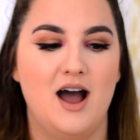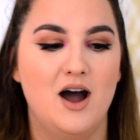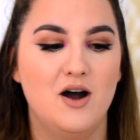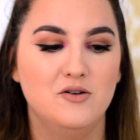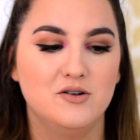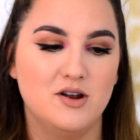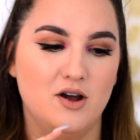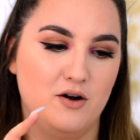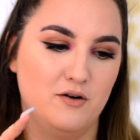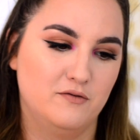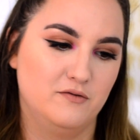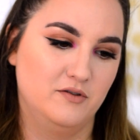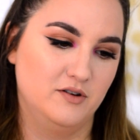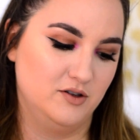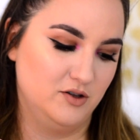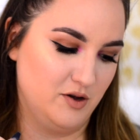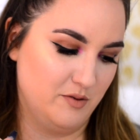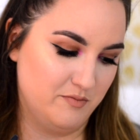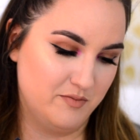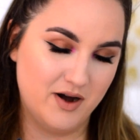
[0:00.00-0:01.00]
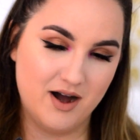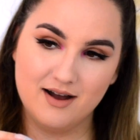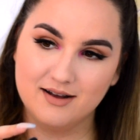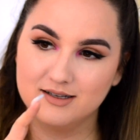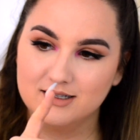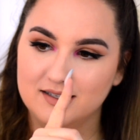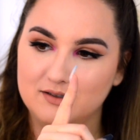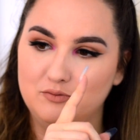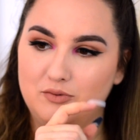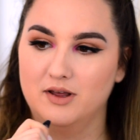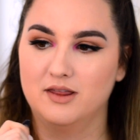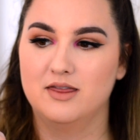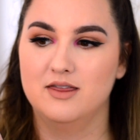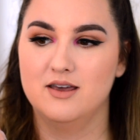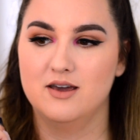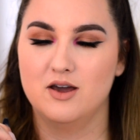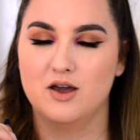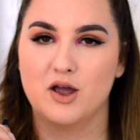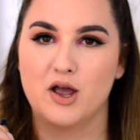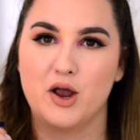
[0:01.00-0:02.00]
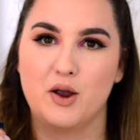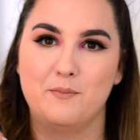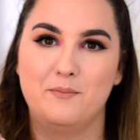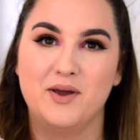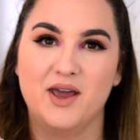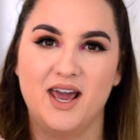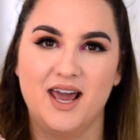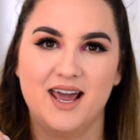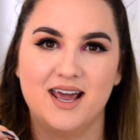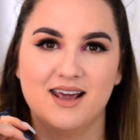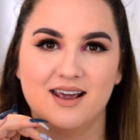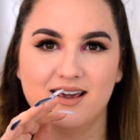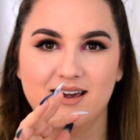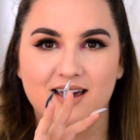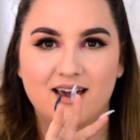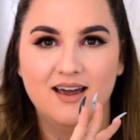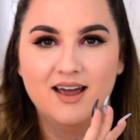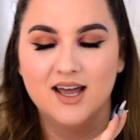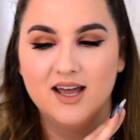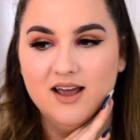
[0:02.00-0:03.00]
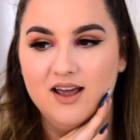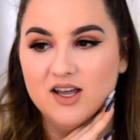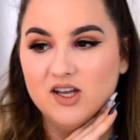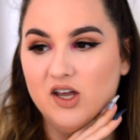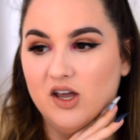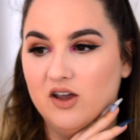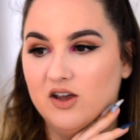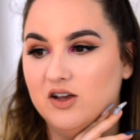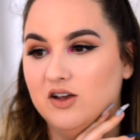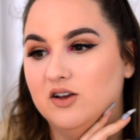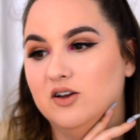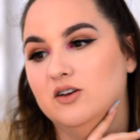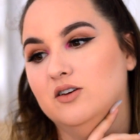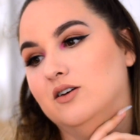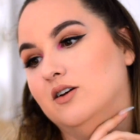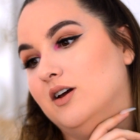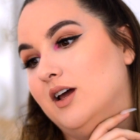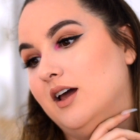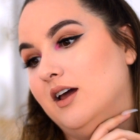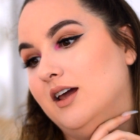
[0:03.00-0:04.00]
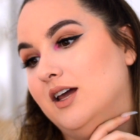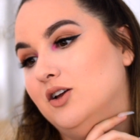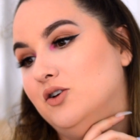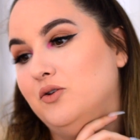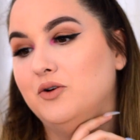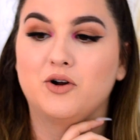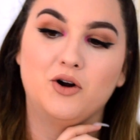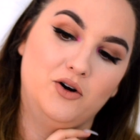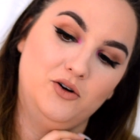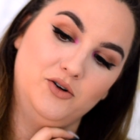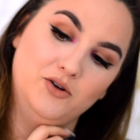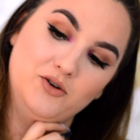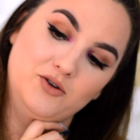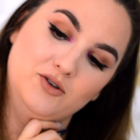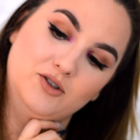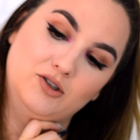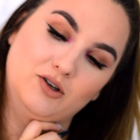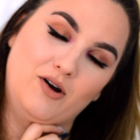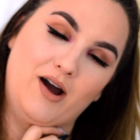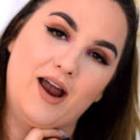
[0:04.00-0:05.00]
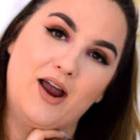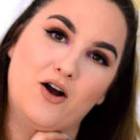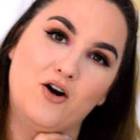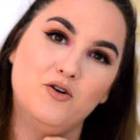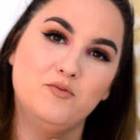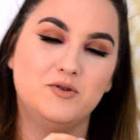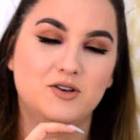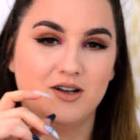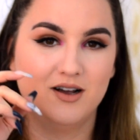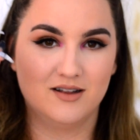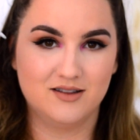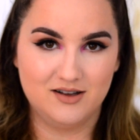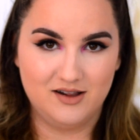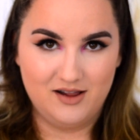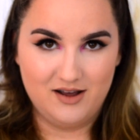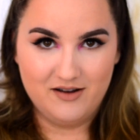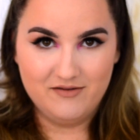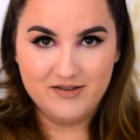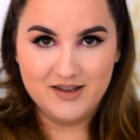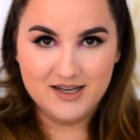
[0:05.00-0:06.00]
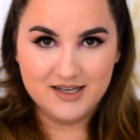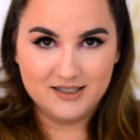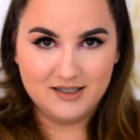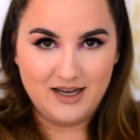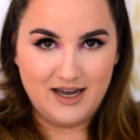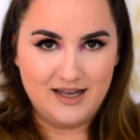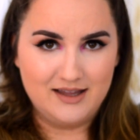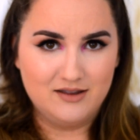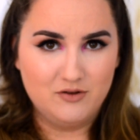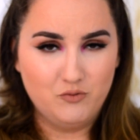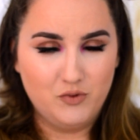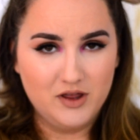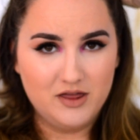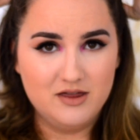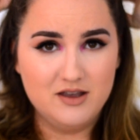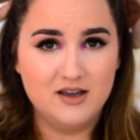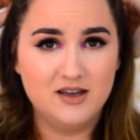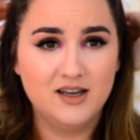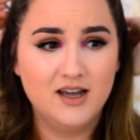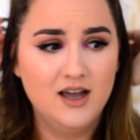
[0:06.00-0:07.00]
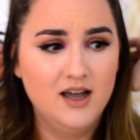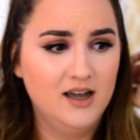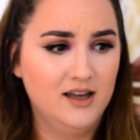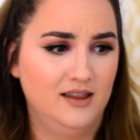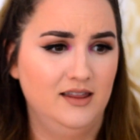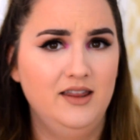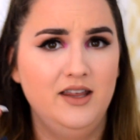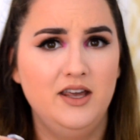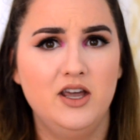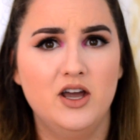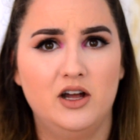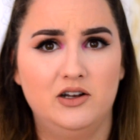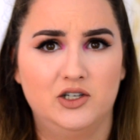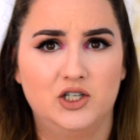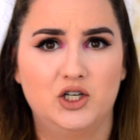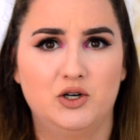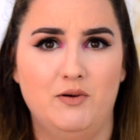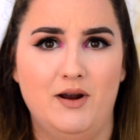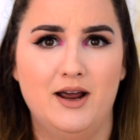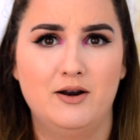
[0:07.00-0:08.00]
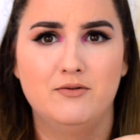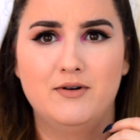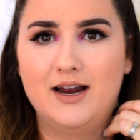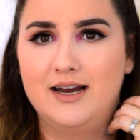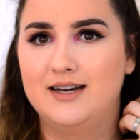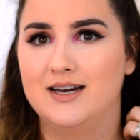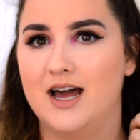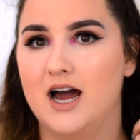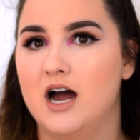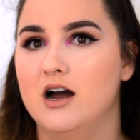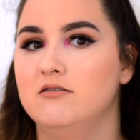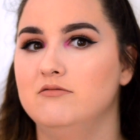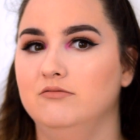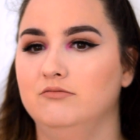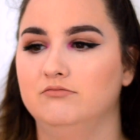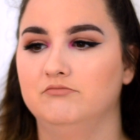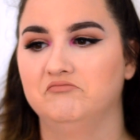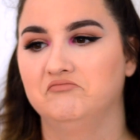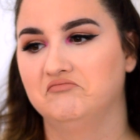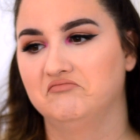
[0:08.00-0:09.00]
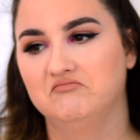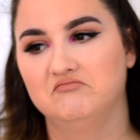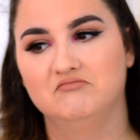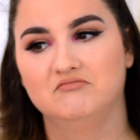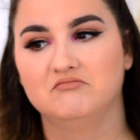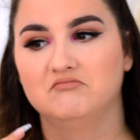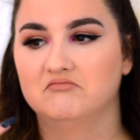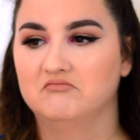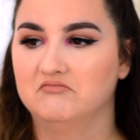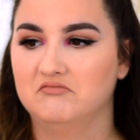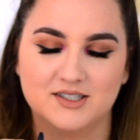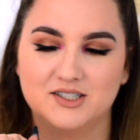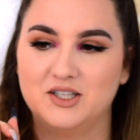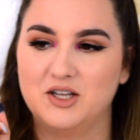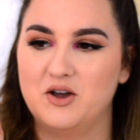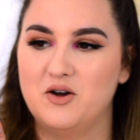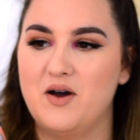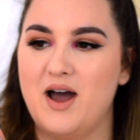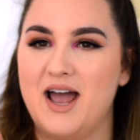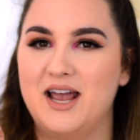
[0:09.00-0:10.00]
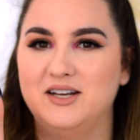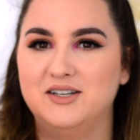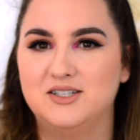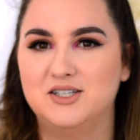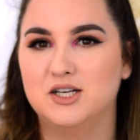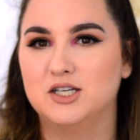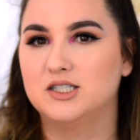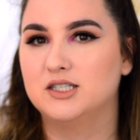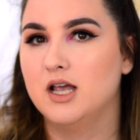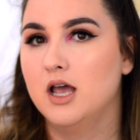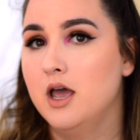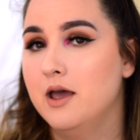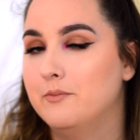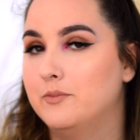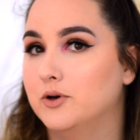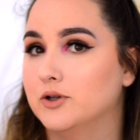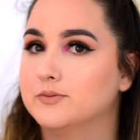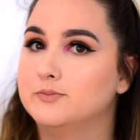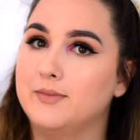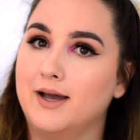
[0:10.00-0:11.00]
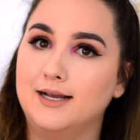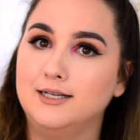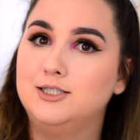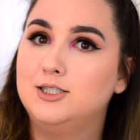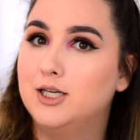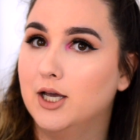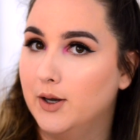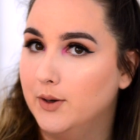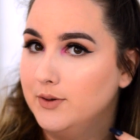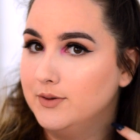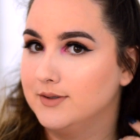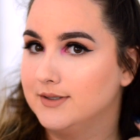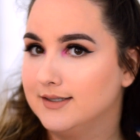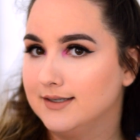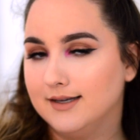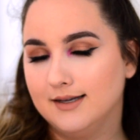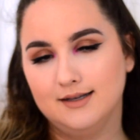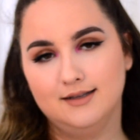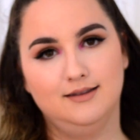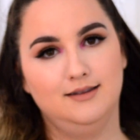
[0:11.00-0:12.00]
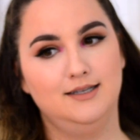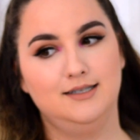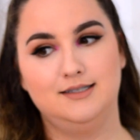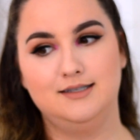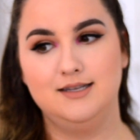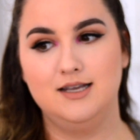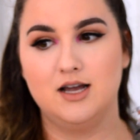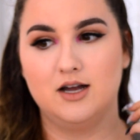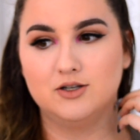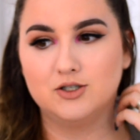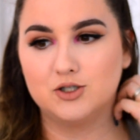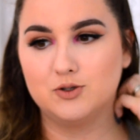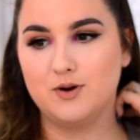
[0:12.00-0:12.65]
out of the box with the pink inner corner. So I hope you're gonna love this, and with the neon trend right now, so I just put my toes in this neon